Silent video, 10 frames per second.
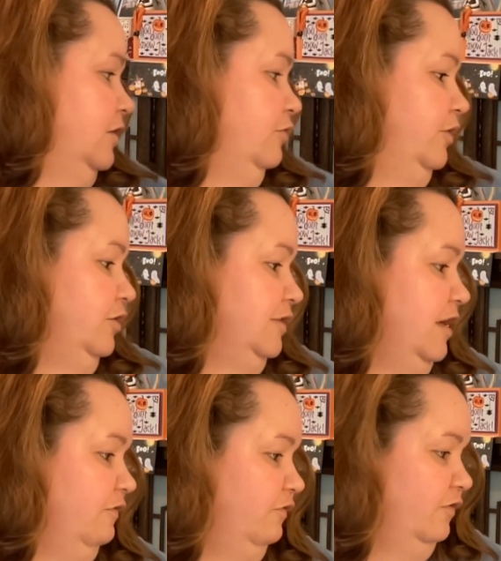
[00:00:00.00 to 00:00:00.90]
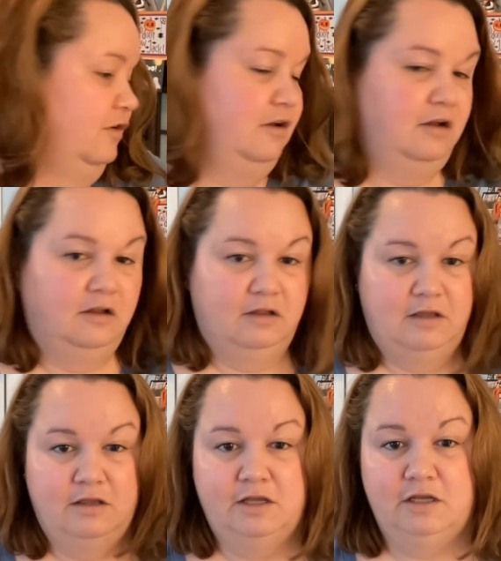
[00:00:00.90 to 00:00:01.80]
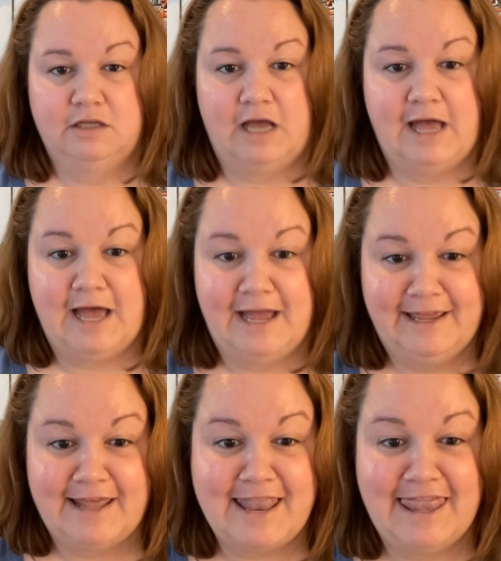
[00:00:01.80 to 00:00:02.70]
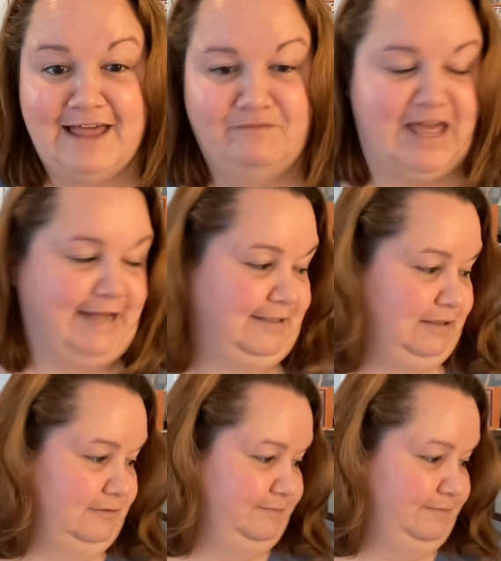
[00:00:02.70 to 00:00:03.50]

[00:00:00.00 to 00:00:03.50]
with your stuff. I love that.